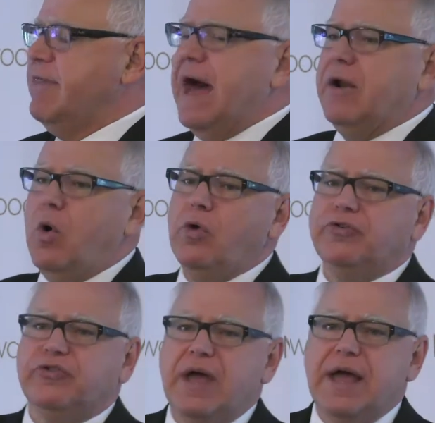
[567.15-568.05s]
That old
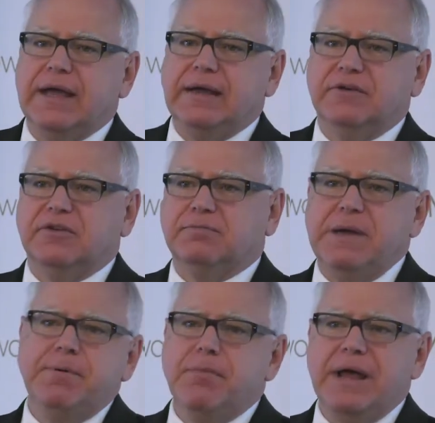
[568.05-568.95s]
saying is
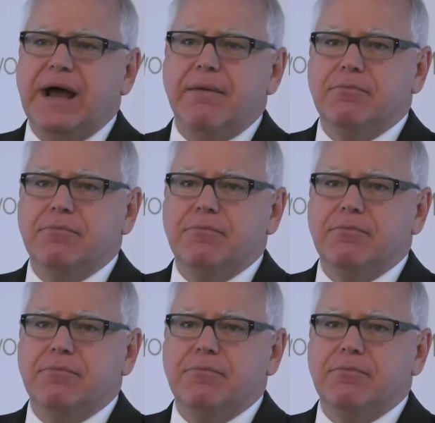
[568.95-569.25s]
people may not